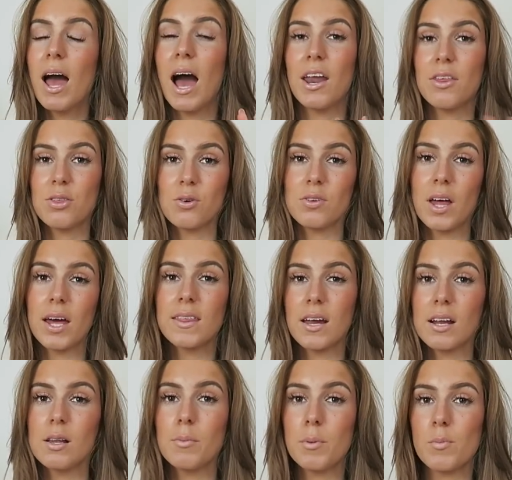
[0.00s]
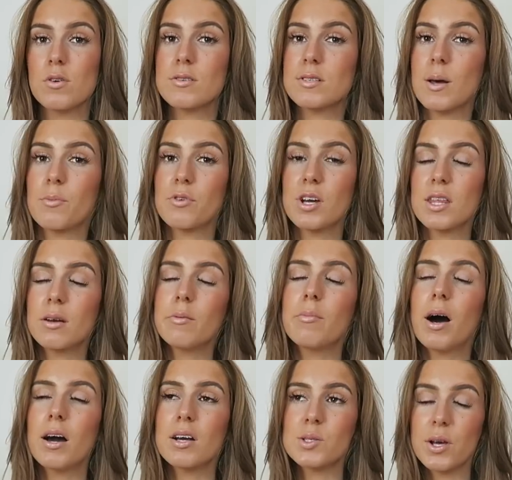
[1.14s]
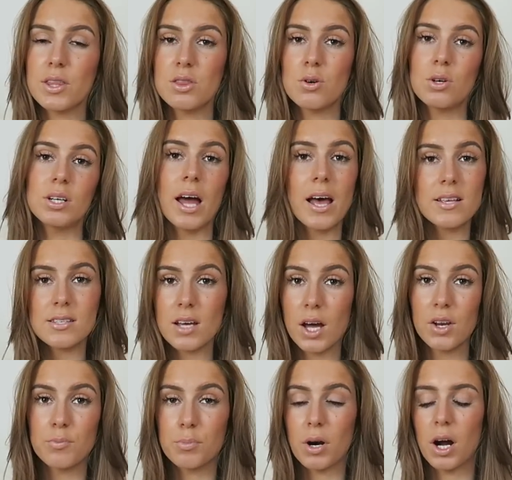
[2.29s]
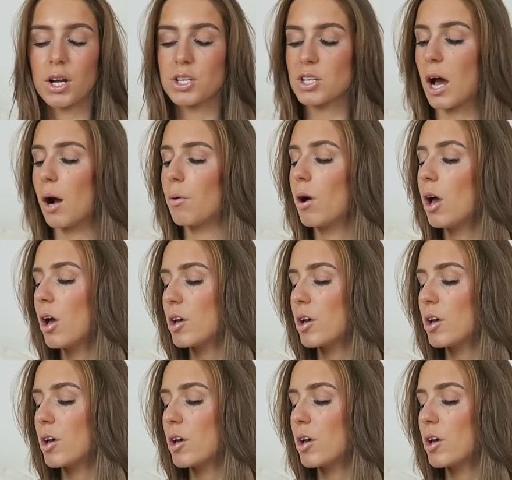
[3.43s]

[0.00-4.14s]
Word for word: and I thought like they're a little bit more summery than a mug so I thought let's kind of branch out